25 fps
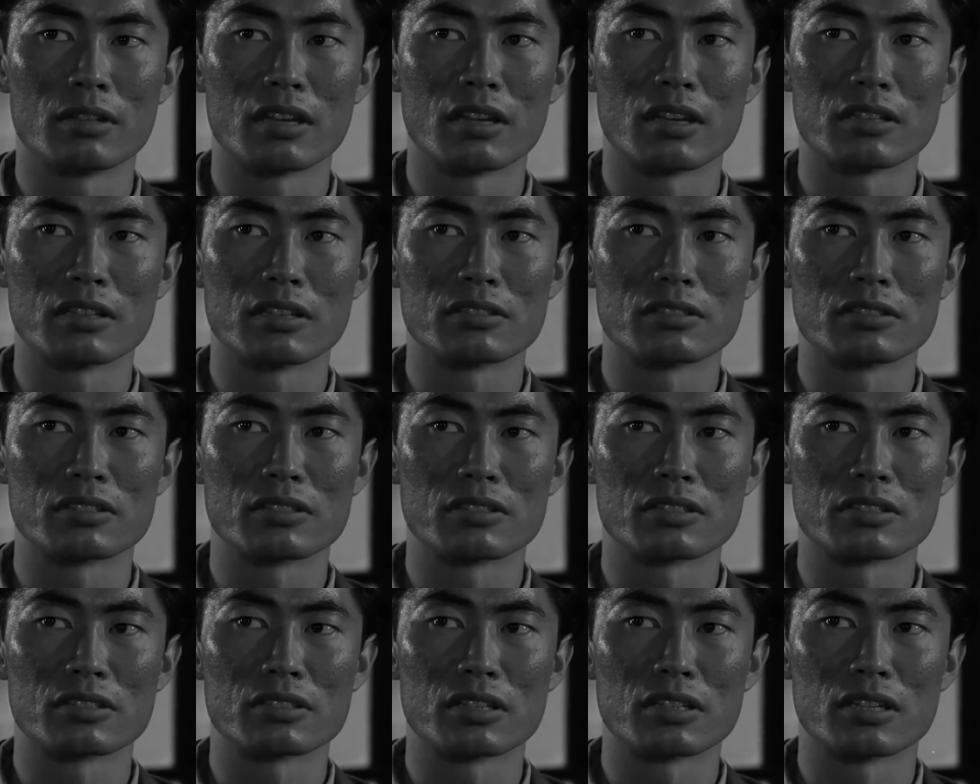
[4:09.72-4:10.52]
day were
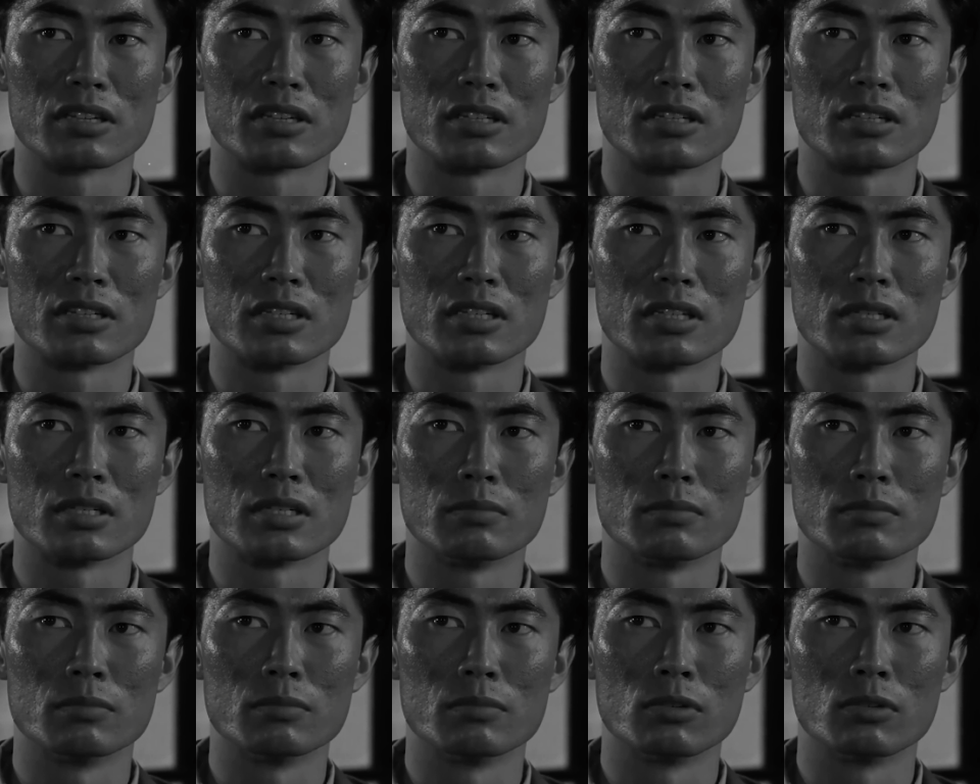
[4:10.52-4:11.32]
cast in The
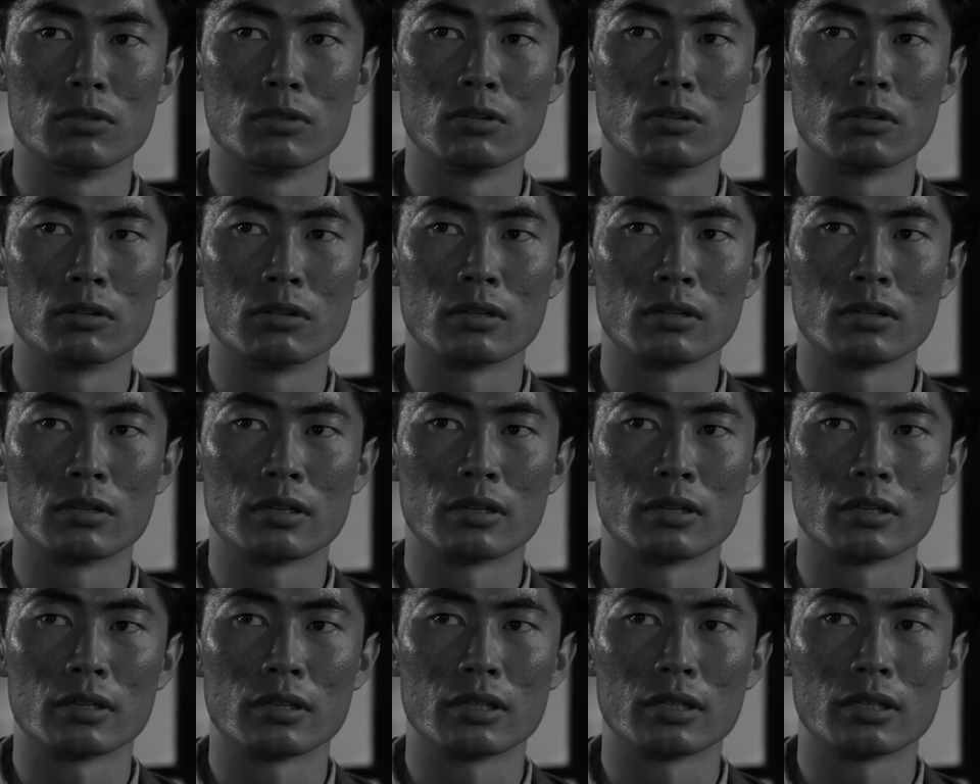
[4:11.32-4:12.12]
Twilight
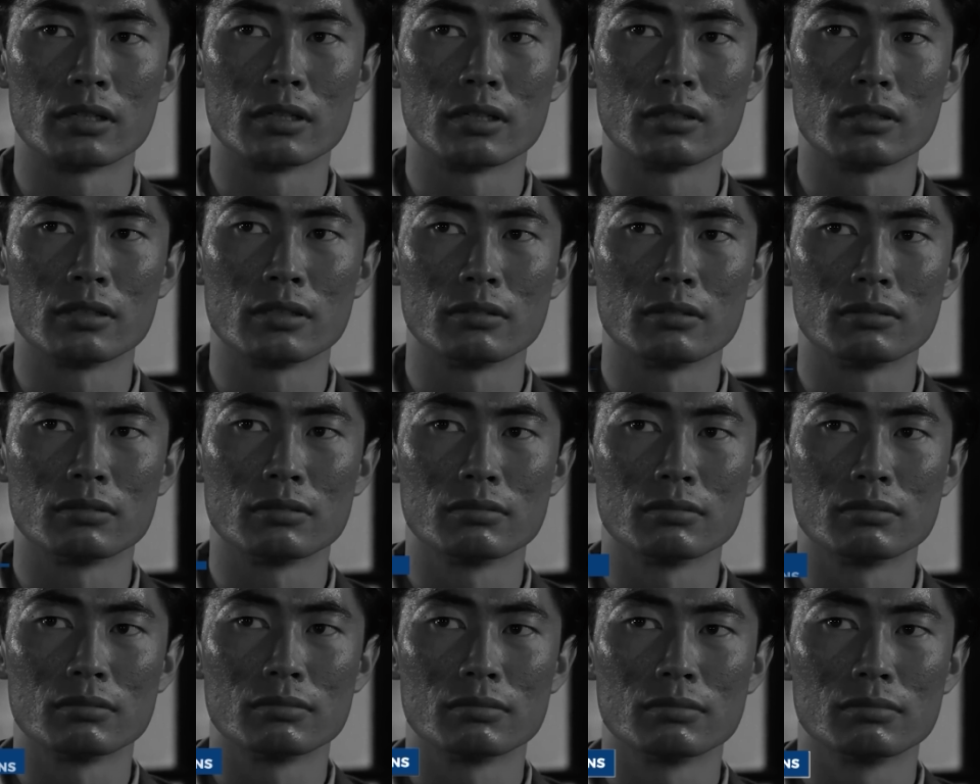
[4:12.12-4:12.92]
Zone over its
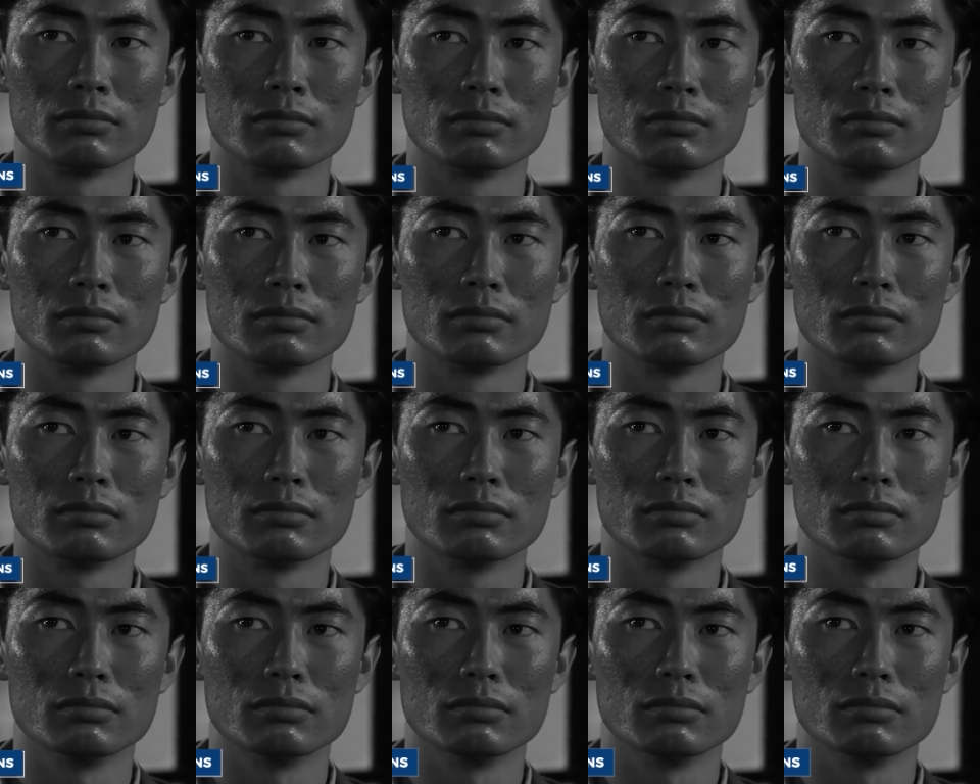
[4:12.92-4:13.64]
5 seasons.